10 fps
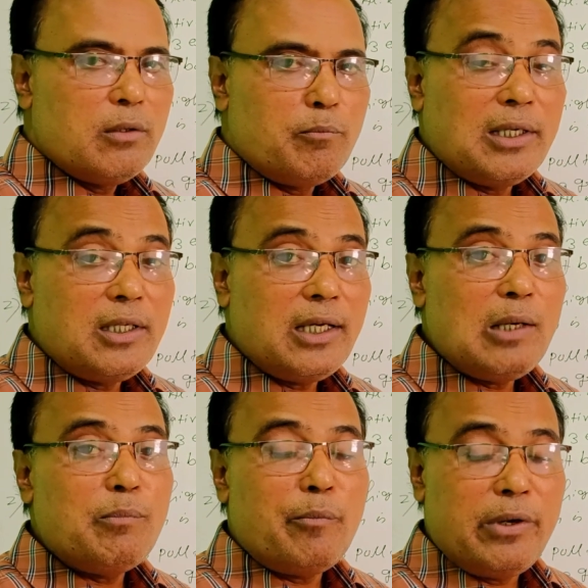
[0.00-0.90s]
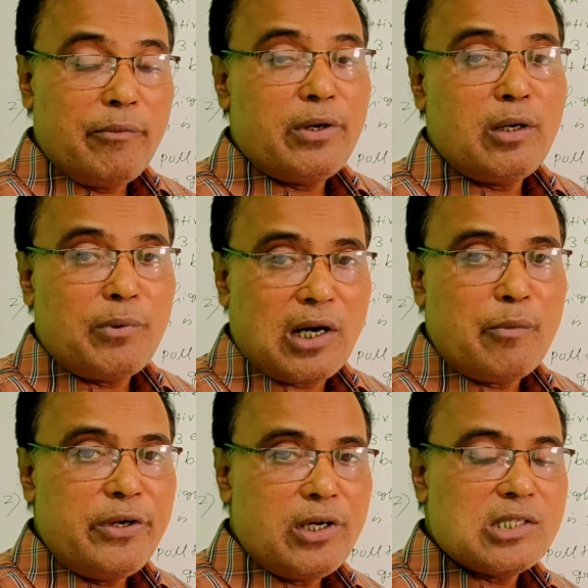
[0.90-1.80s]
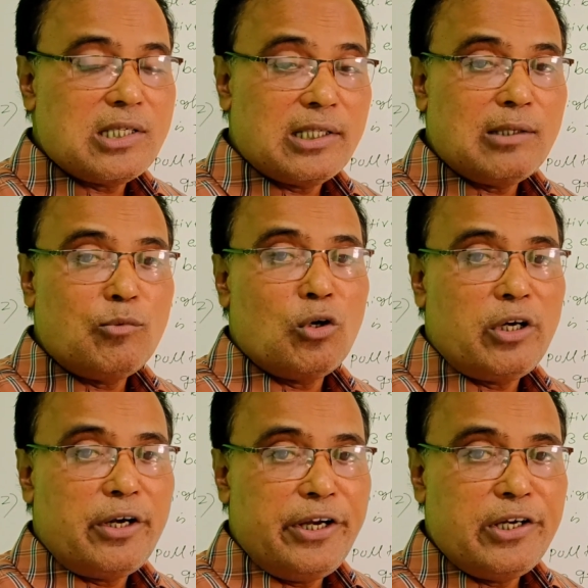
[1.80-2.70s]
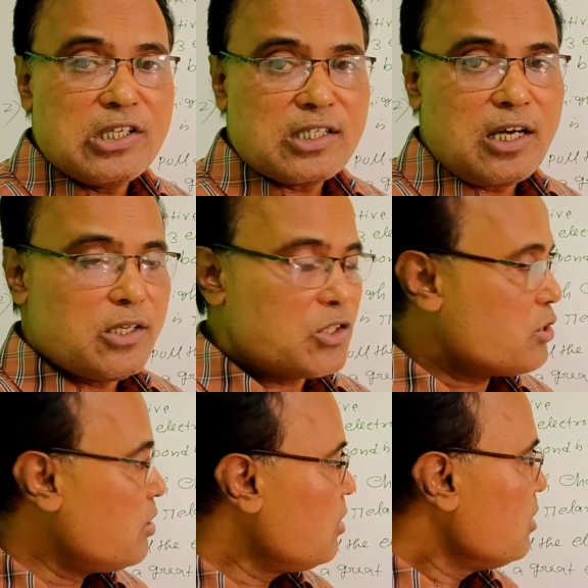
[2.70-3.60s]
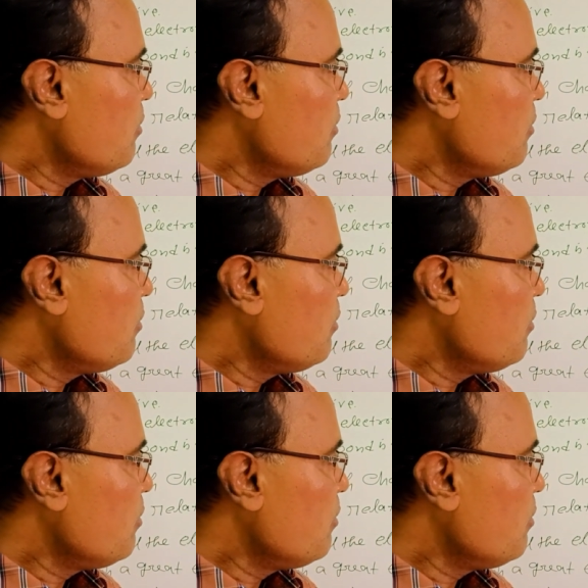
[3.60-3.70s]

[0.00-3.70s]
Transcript: by the help of different parameters that I have already discussed.